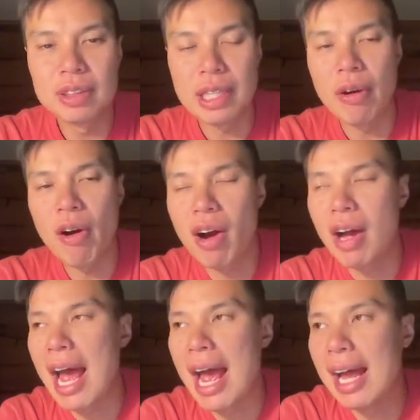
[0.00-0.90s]
There are
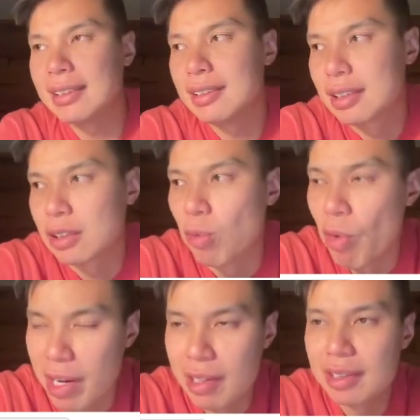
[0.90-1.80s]
n
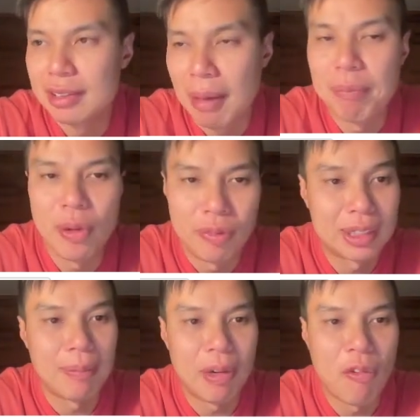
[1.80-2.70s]
square number of
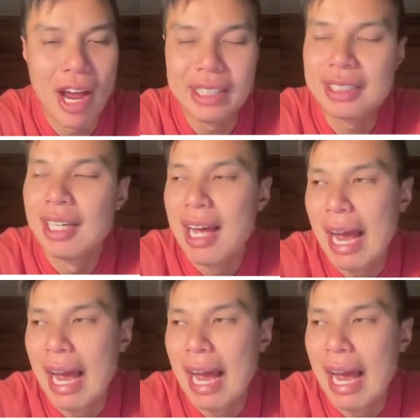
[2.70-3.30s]
subarrays,